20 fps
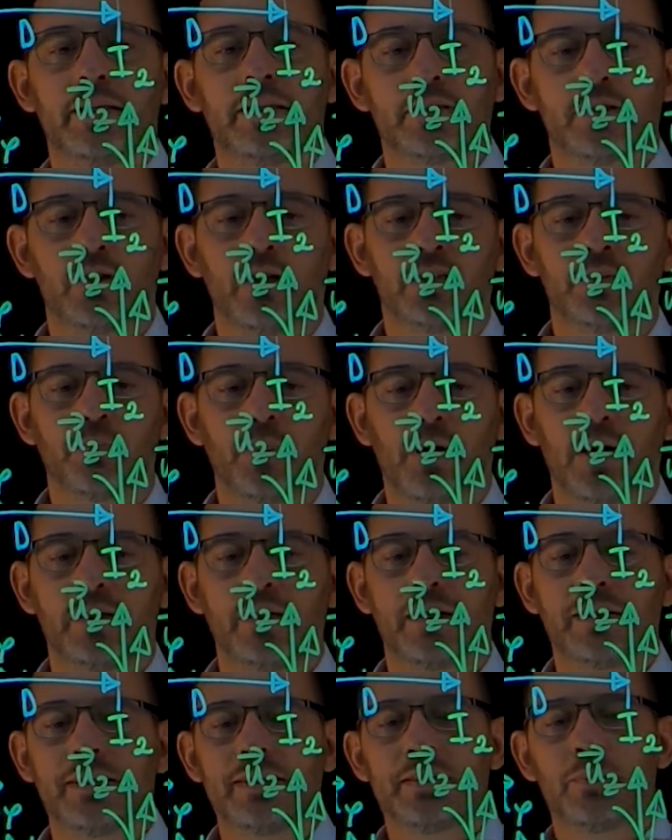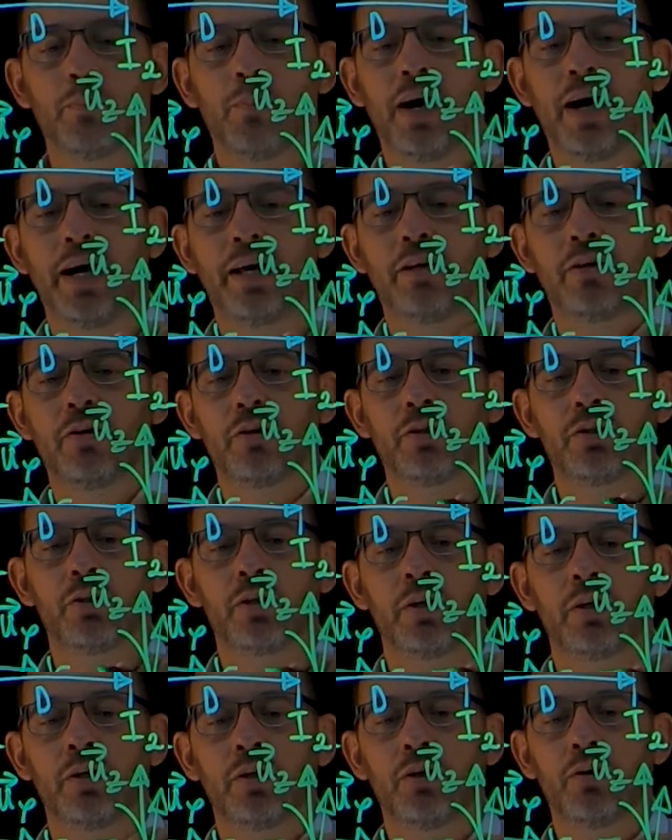this cross product is minus
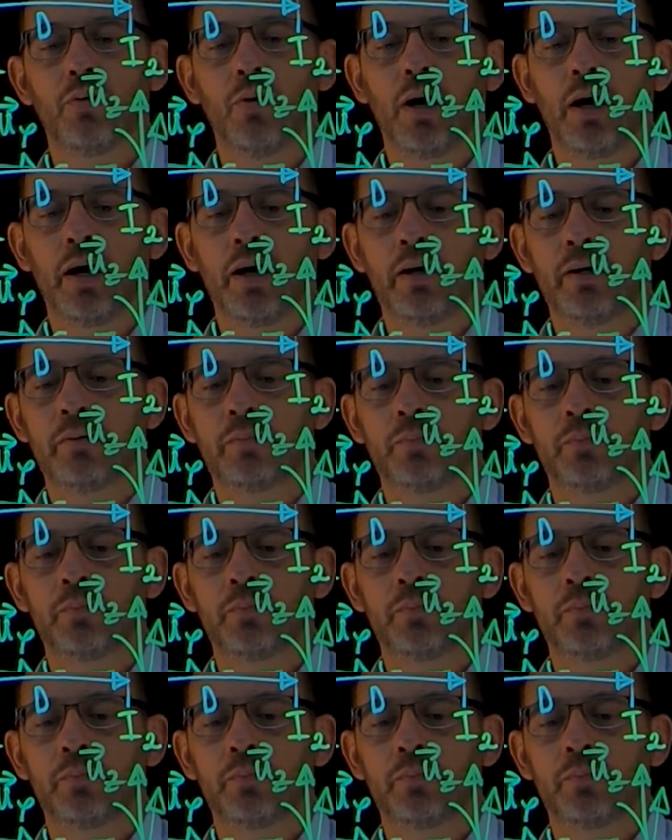ur.